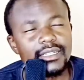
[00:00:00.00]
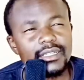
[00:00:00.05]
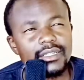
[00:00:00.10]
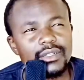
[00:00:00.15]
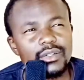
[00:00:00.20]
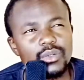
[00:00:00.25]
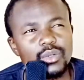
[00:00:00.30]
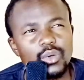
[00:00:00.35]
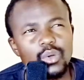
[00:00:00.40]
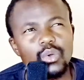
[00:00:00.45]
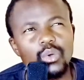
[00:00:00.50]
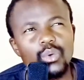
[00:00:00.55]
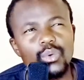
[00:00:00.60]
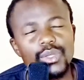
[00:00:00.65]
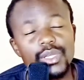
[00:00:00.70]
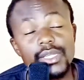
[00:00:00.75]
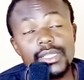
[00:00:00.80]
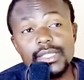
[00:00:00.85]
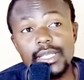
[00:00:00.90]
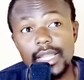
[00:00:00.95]
Loko u
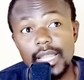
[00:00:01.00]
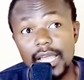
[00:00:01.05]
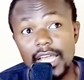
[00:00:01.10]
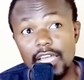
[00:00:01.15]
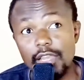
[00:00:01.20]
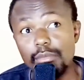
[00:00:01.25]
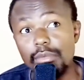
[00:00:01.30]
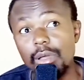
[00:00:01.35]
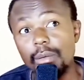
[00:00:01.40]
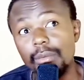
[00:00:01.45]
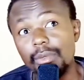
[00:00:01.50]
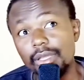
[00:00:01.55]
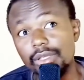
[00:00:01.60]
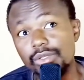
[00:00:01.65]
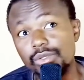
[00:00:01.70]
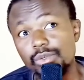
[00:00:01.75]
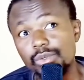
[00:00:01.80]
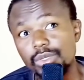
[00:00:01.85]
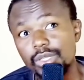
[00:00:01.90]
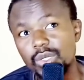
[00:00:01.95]
yingisela album ya
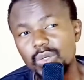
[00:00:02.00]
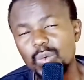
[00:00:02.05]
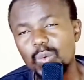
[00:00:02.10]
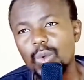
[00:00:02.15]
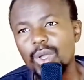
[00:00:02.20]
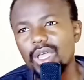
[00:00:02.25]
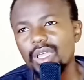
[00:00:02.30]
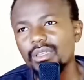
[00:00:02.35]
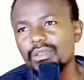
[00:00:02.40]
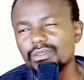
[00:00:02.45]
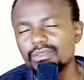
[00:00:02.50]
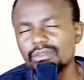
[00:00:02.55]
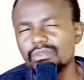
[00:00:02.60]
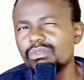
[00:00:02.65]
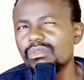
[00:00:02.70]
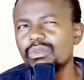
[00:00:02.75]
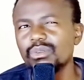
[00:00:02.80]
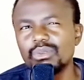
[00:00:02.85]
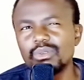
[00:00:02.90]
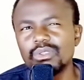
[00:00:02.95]
Soul
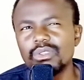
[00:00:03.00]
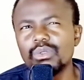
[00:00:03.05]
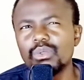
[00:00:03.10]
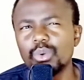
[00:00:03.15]
hinkwayo,